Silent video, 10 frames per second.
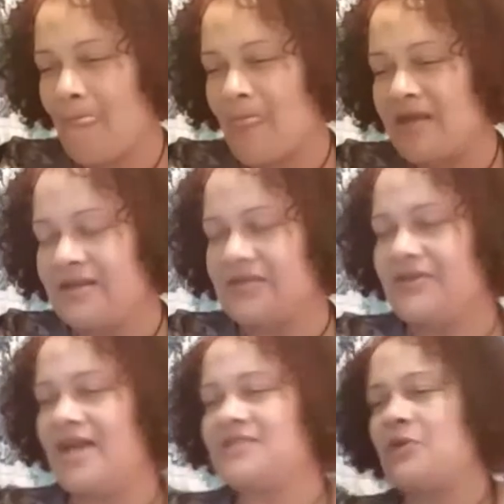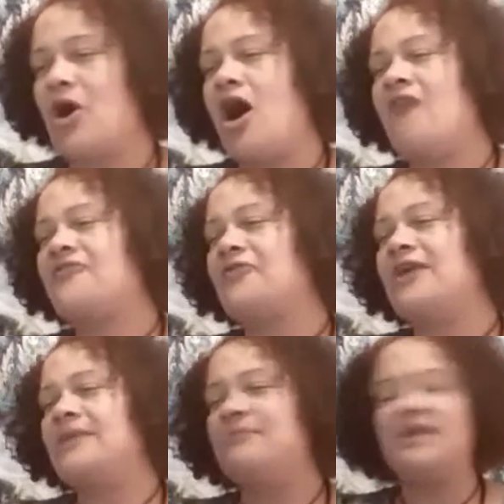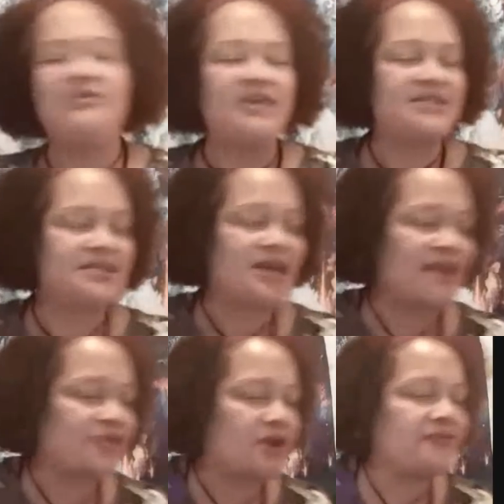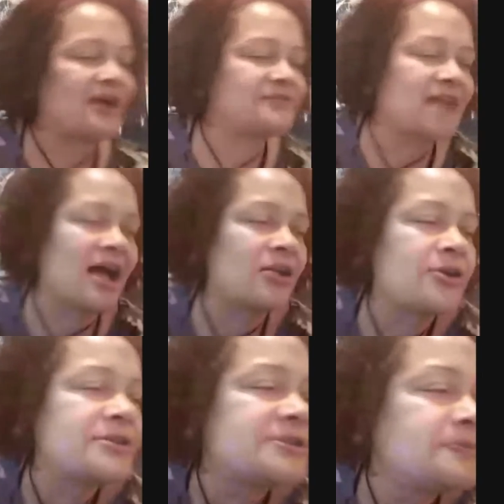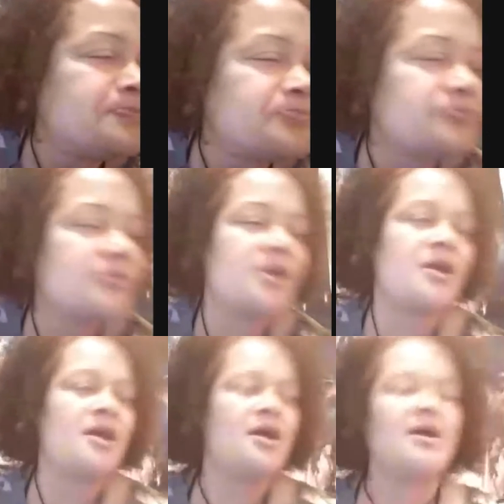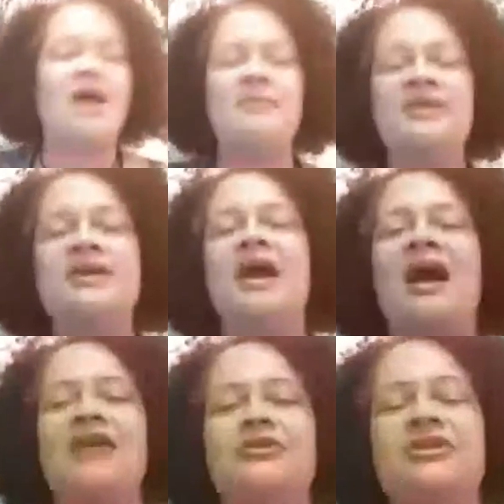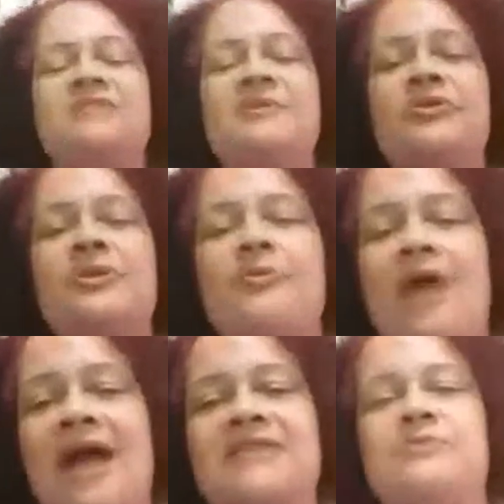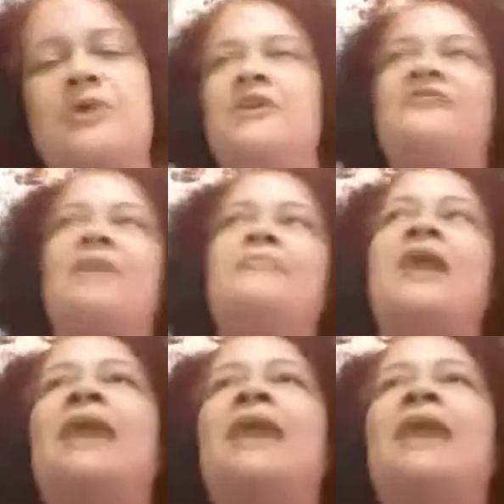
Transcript: So yes, we're offering mini reads tonight, $35. Coming in hot. You get to spin on a prize wheel. If I'm not